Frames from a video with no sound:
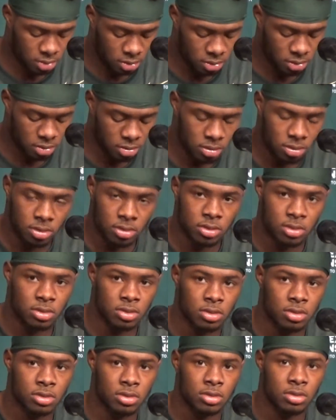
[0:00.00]

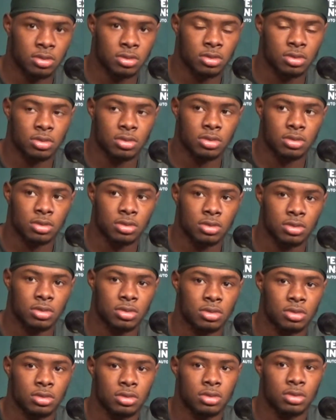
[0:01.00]

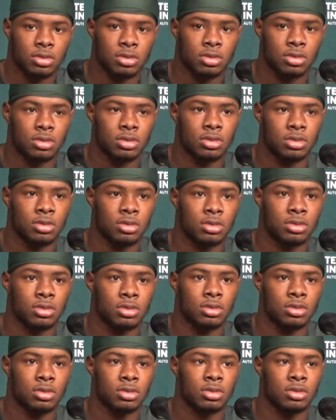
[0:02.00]

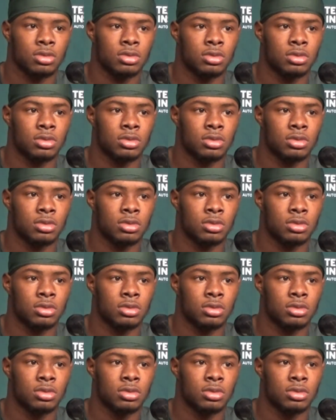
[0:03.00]
(no one is talking)